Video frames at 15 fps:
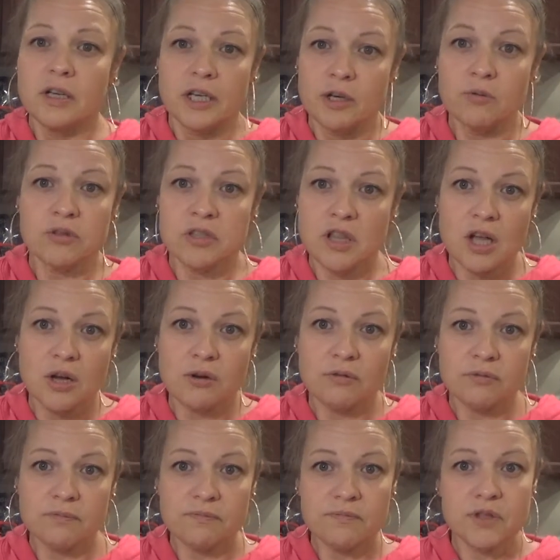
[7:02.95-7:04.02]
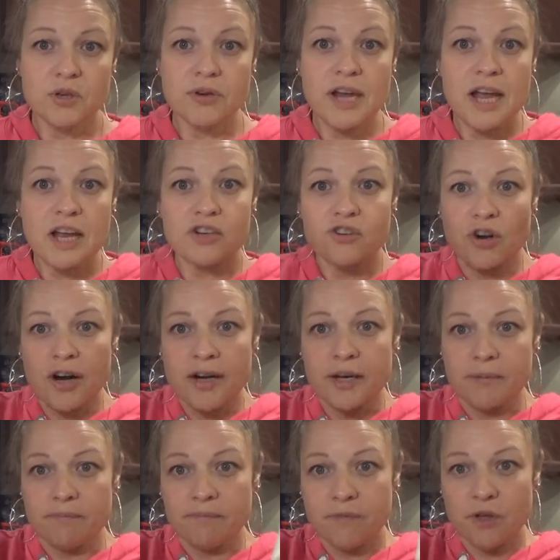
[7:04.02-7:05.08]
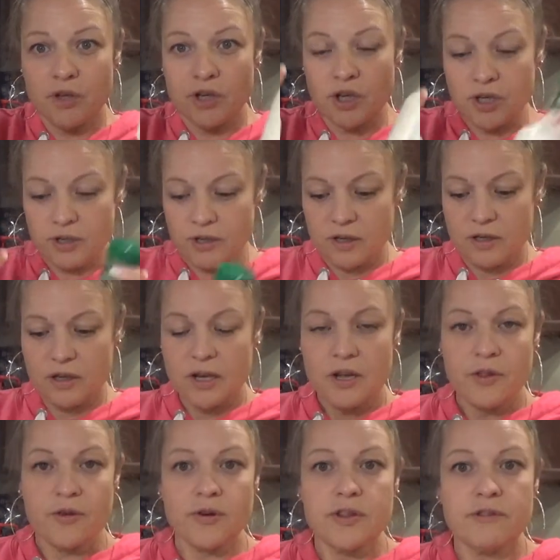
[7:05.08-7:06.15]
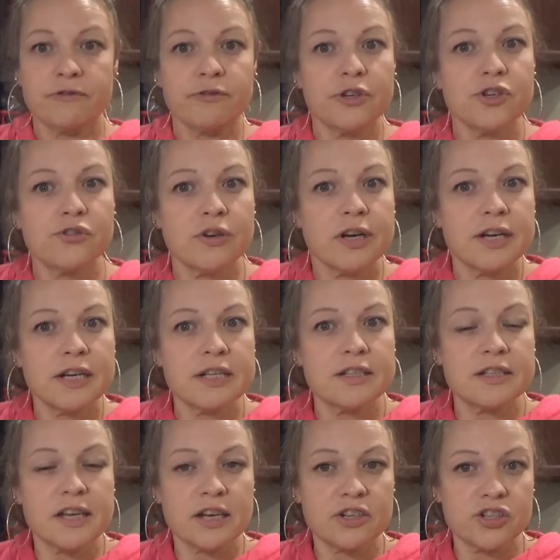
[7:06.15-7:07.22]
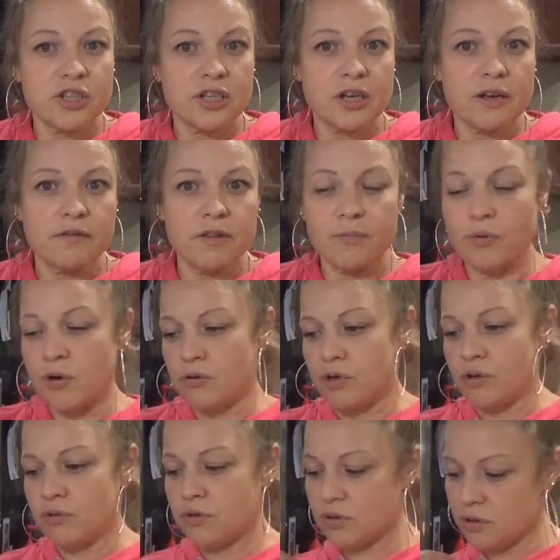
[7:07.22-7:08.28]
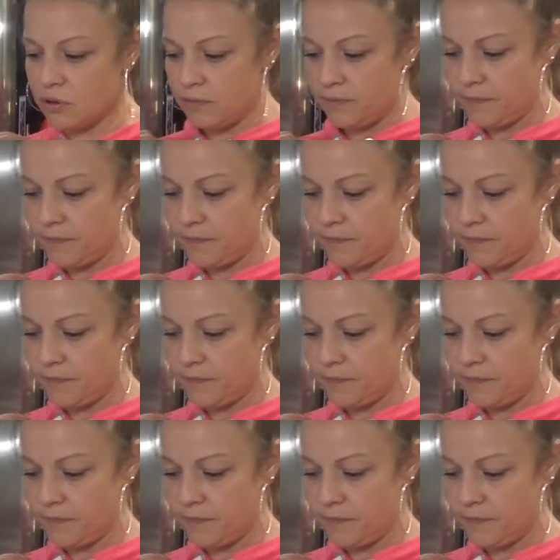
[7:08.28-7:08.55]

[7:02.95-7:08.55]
It was low. So yeah, try them. They're good. They're in the refrigerated section of the produce.